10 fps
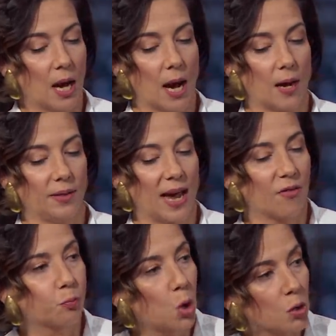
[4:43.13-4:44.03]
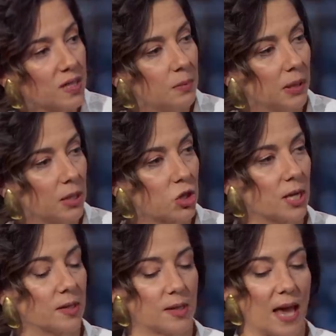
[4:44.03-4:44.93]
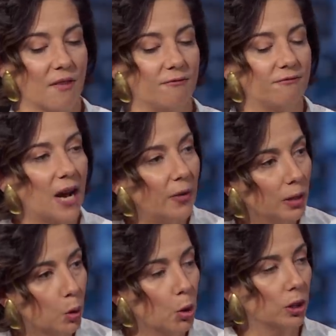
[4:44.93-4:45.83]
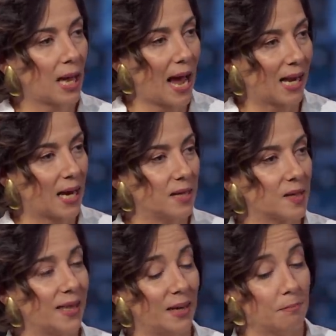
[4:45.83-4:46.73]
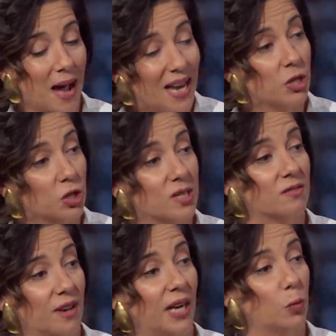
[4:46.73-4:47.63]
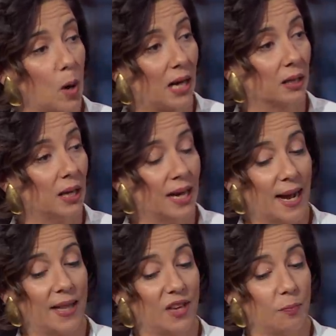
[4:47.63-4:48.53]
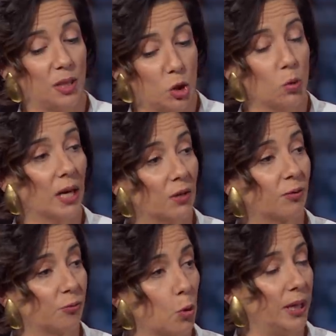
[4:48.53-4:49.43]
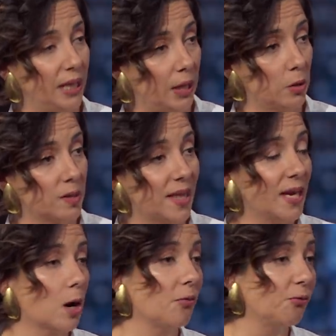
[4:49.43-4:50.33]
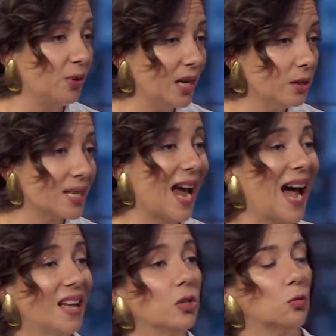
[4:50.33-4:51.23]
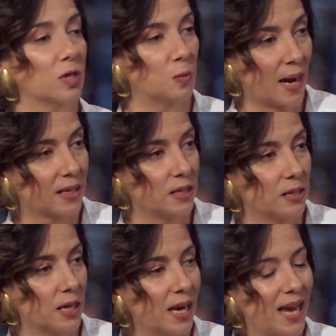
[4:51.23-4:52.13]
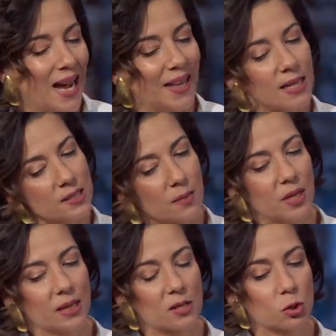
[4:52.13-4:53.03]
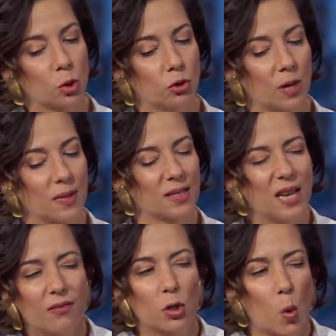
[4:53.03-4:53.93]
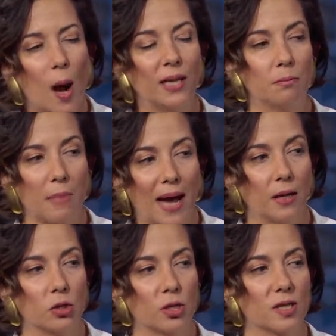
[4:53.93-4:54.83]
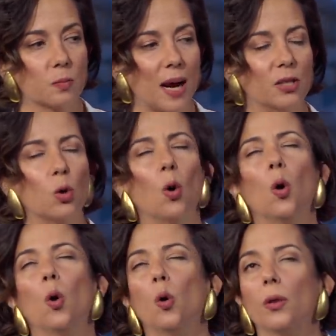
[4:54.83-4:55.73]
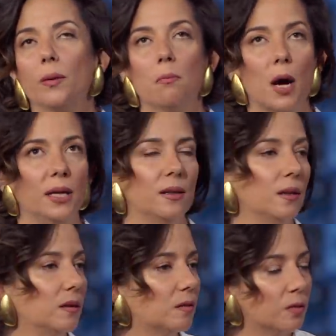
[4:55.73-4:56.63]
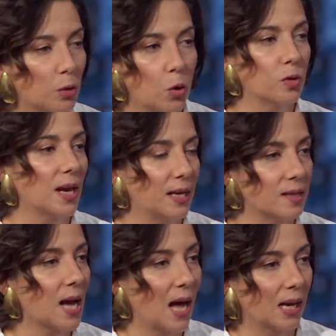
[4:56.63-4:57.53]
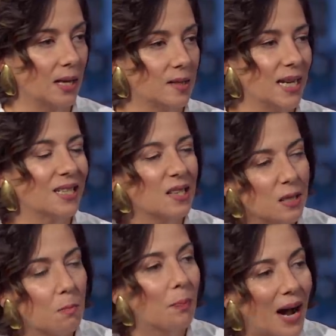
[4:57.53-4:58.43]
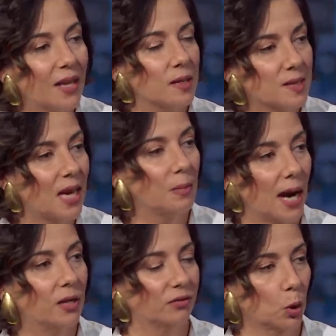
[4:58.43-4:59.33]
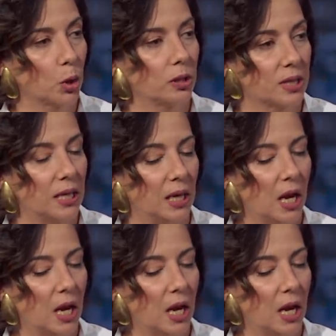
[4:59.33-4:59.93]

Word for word: Uh, they have proxy militias, they have very loyal allies, and they manage this very well. And they've been doing it for 40 years, and they are feared and respected. And that's something that Saudi Arabia has never quite managed, despite all the money that it throws at its allies. Right. It doesn't buy the same kind of loyalty.